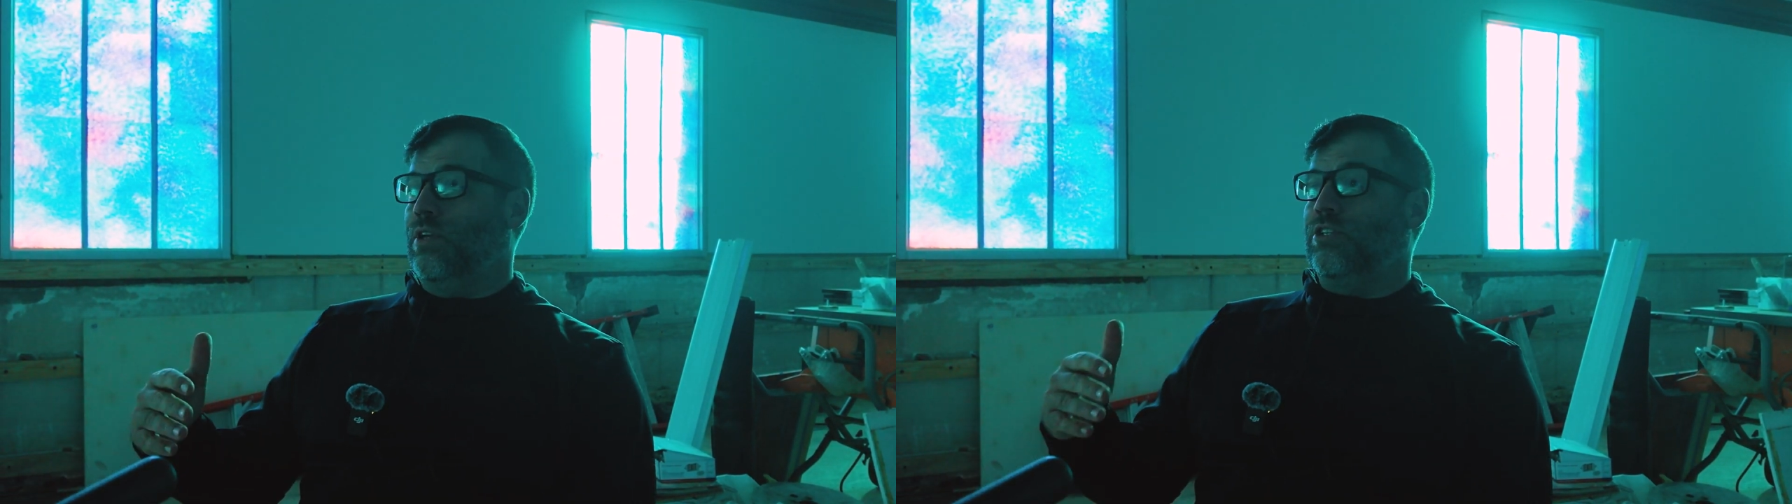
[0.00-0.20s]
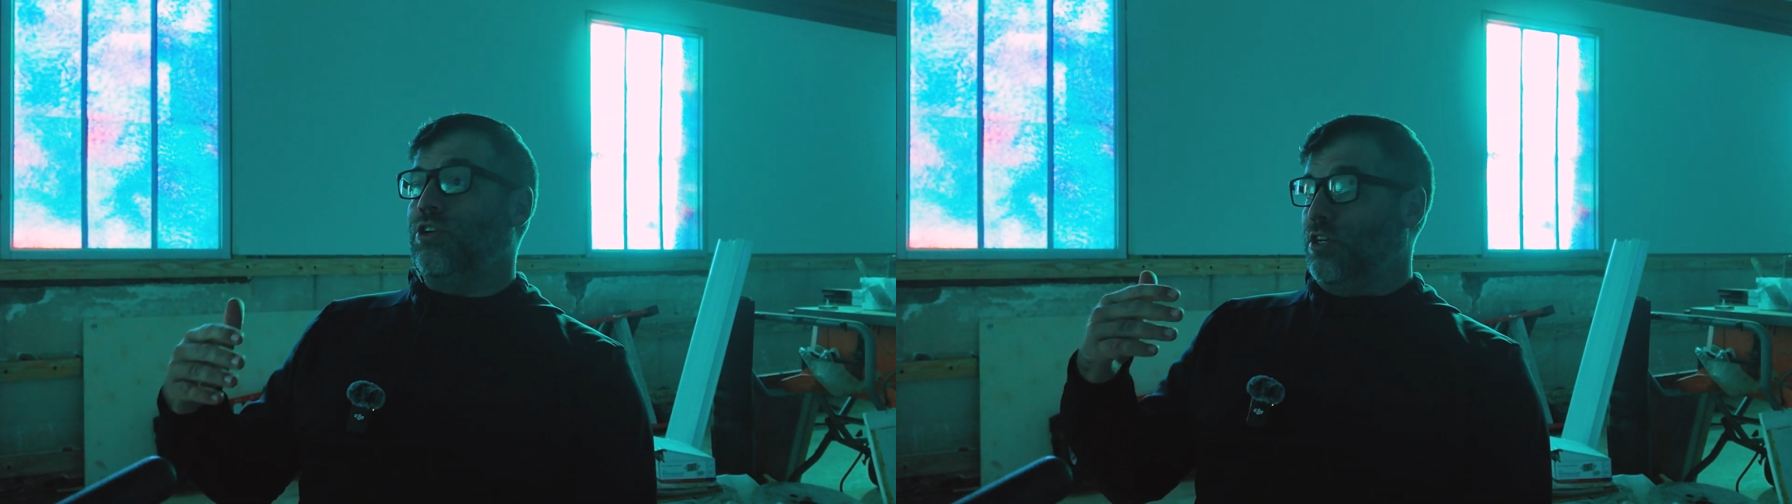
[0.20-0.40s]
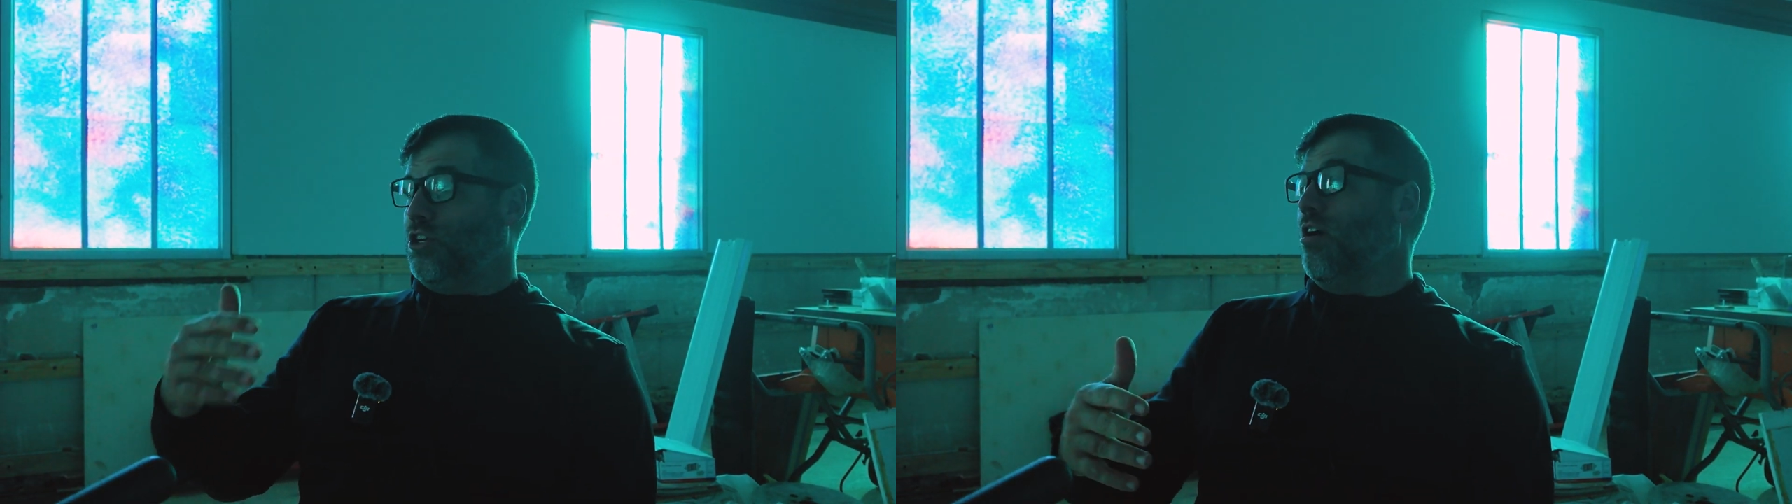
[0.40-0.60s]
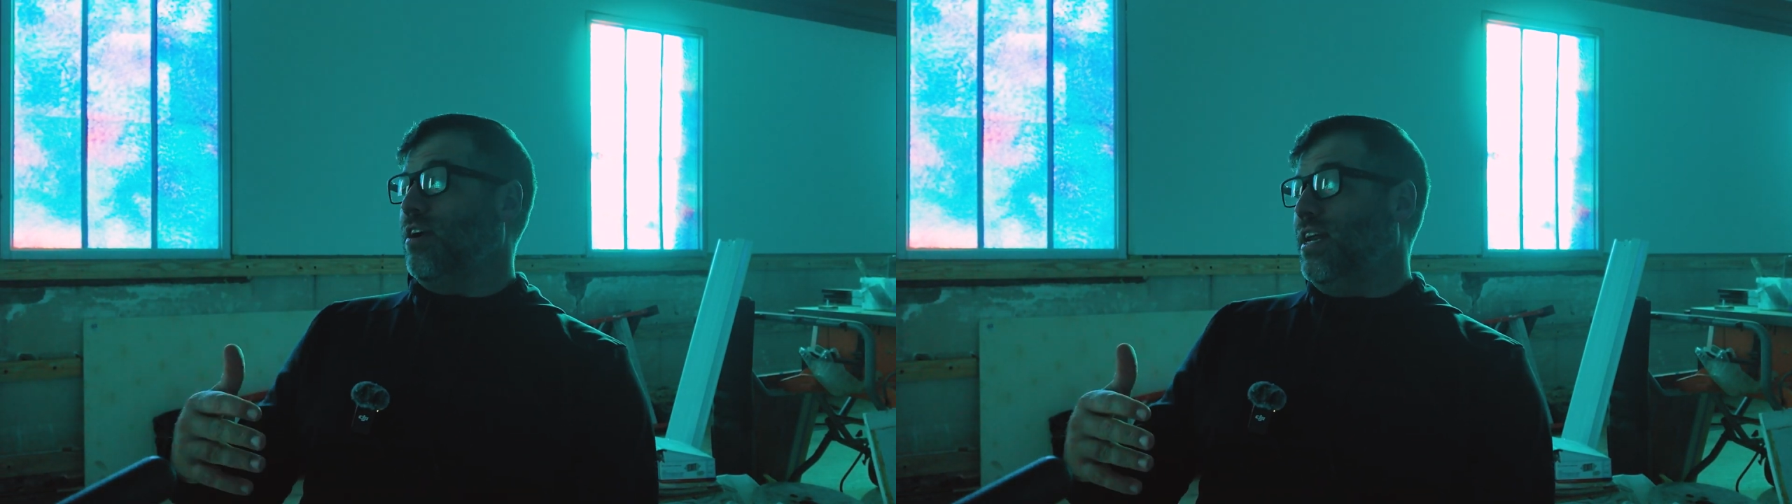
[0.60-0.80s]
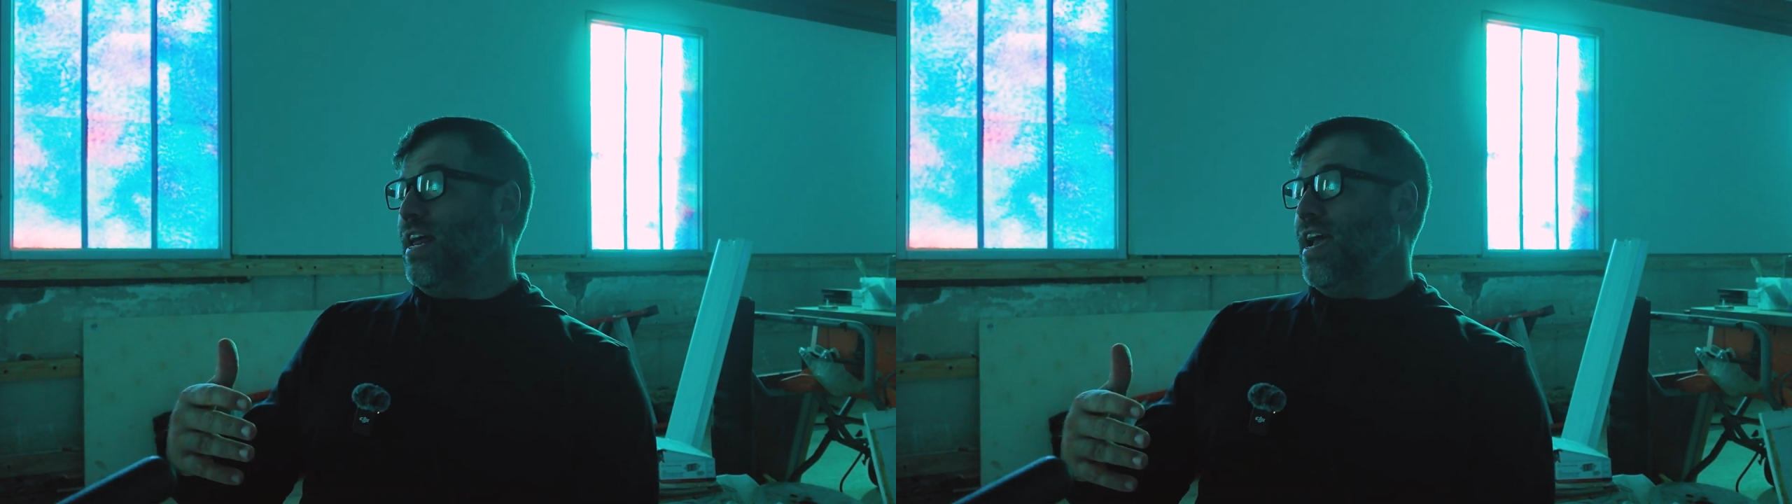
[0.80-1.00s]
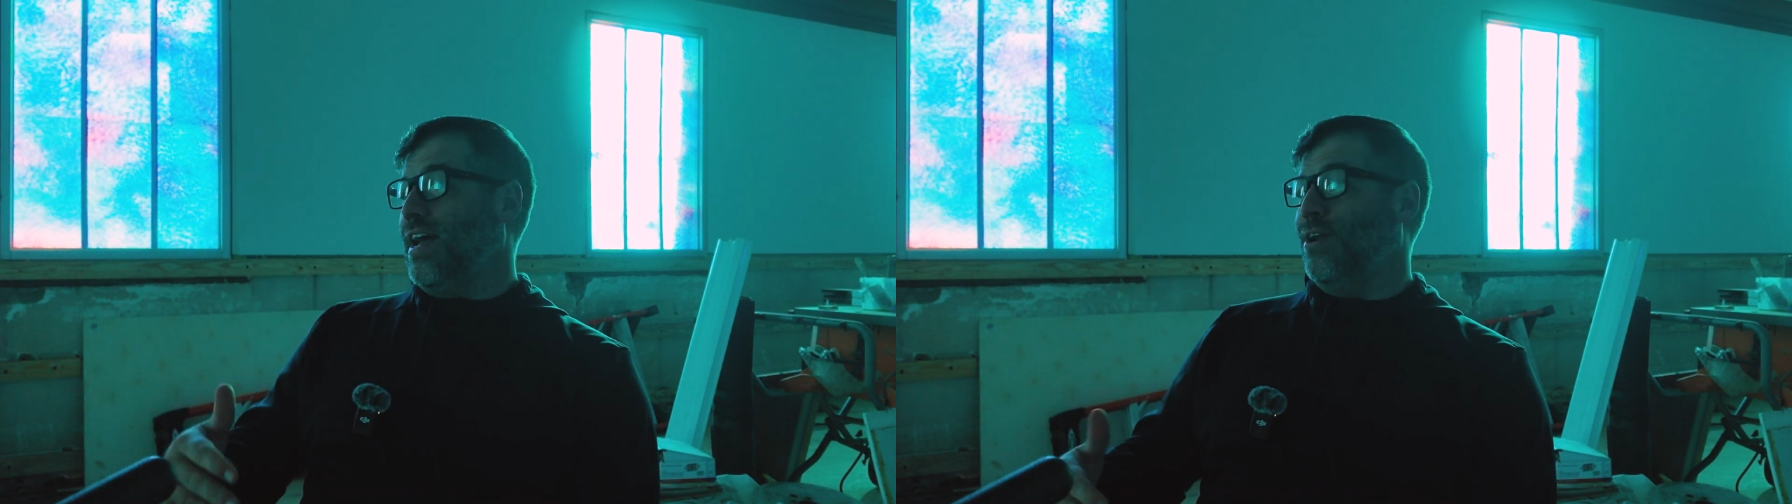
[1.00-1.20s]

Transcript: is there a target date?